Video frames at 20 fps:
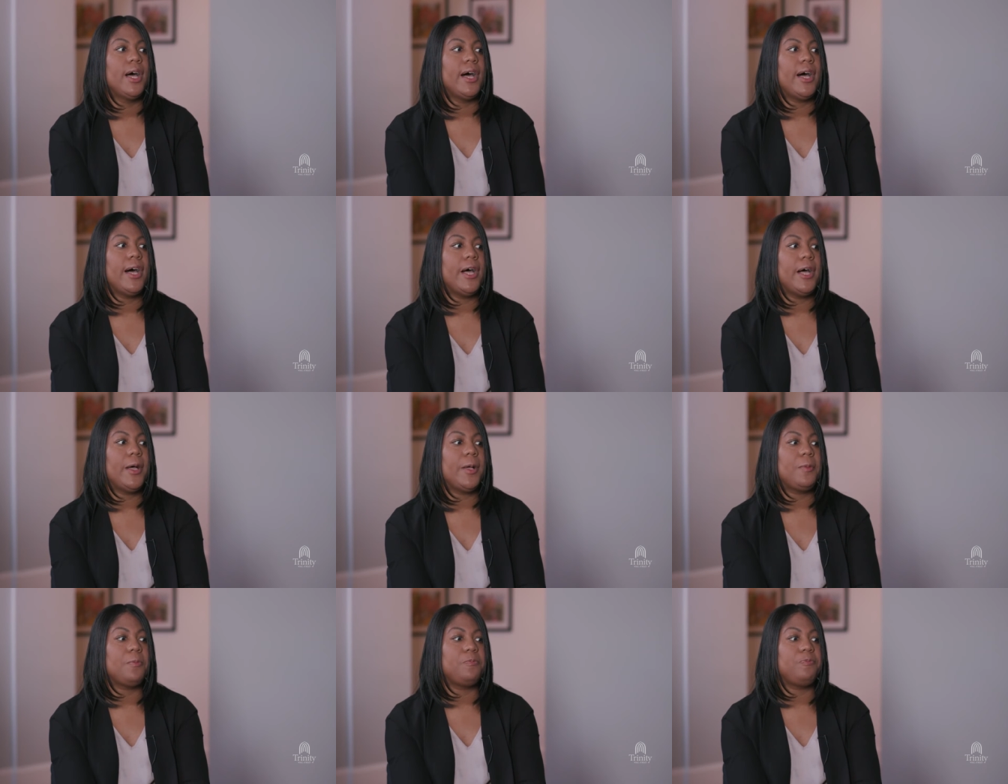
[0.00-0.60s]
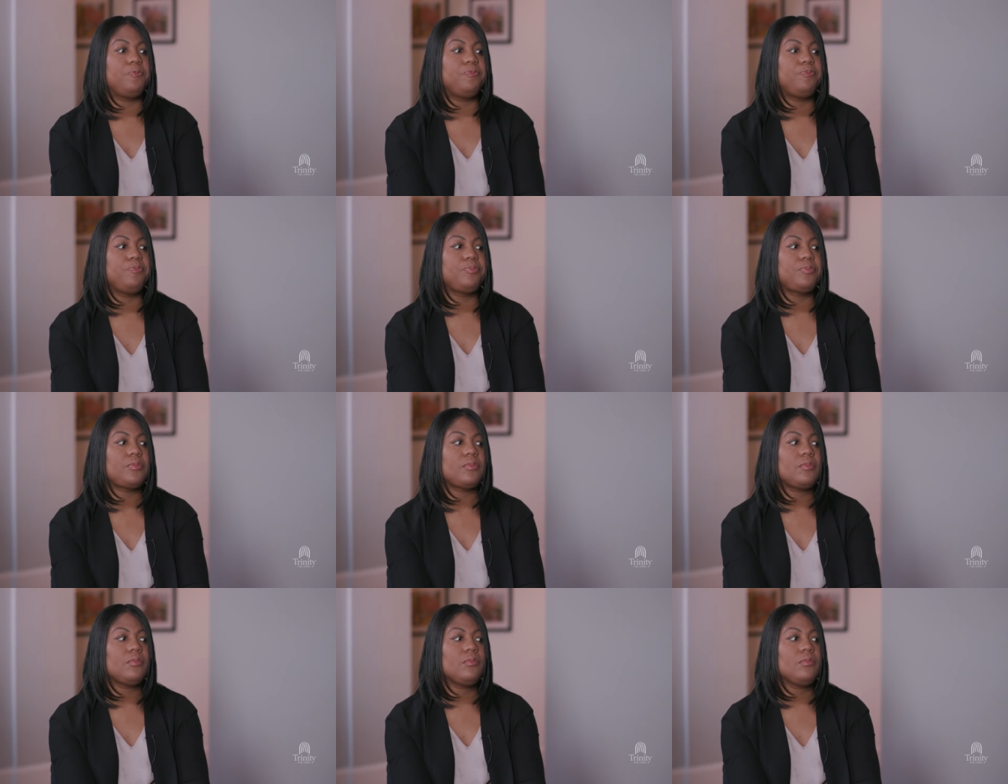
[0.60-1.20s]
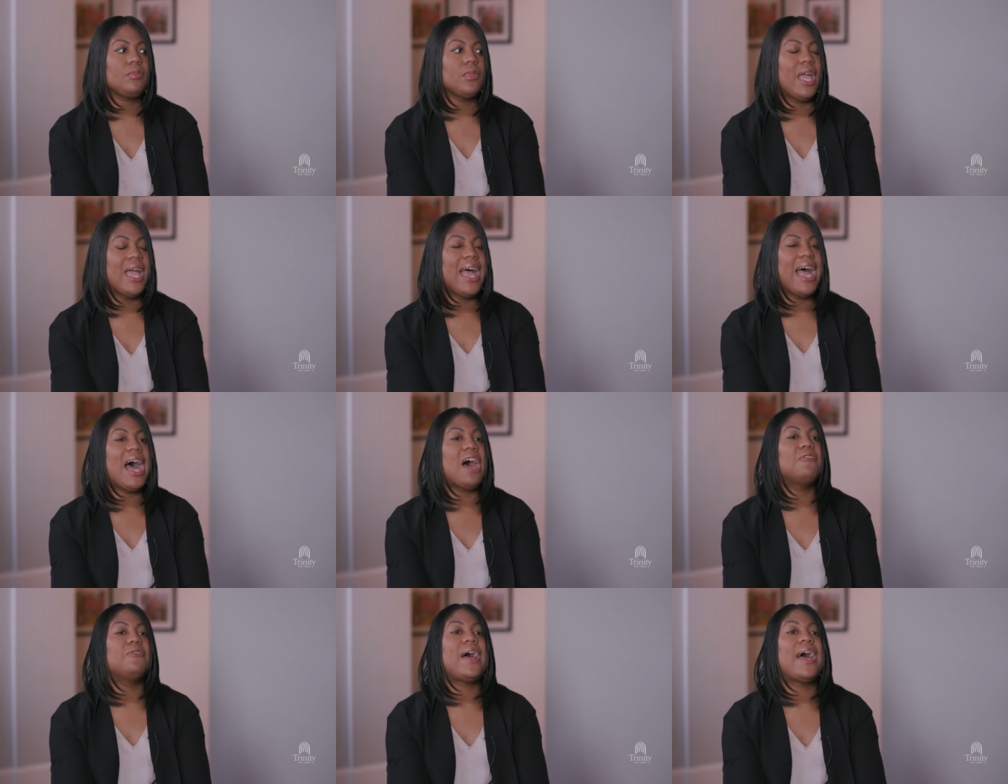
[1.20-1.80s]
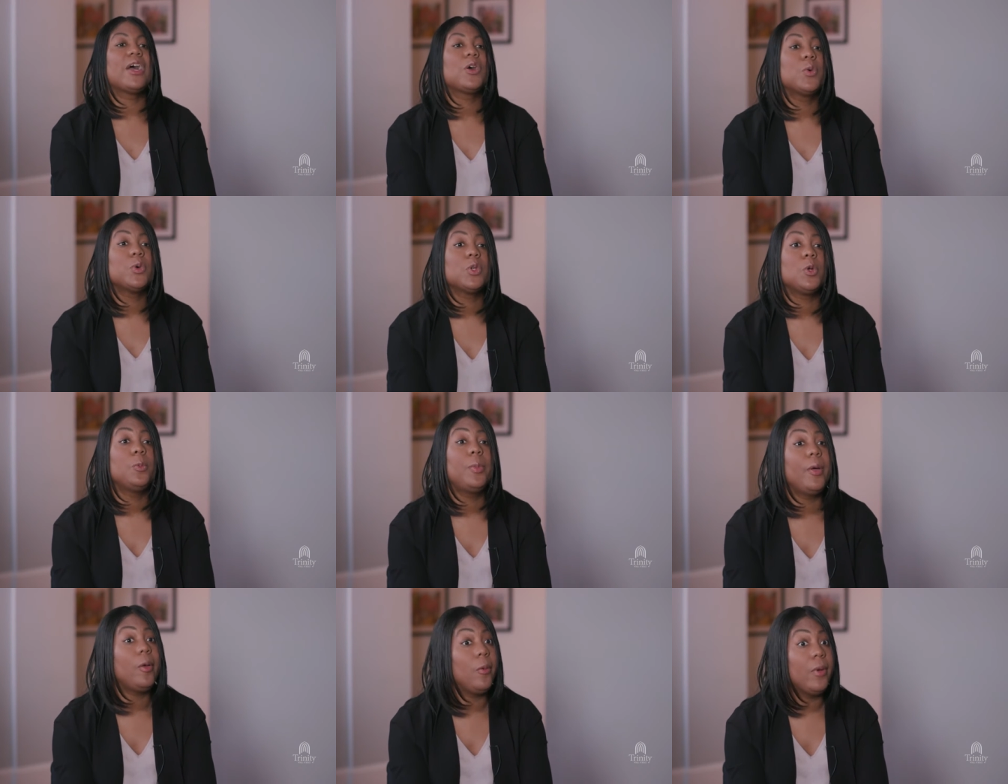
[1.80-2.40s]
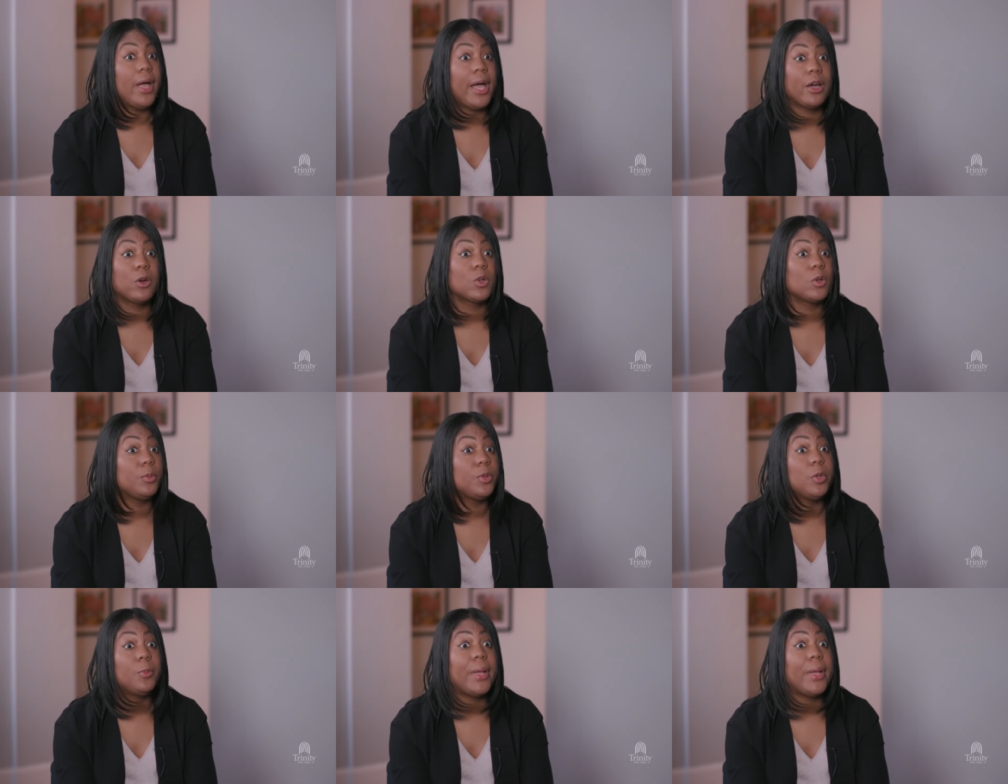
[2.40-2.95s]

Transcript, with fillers: um, have equitable equitable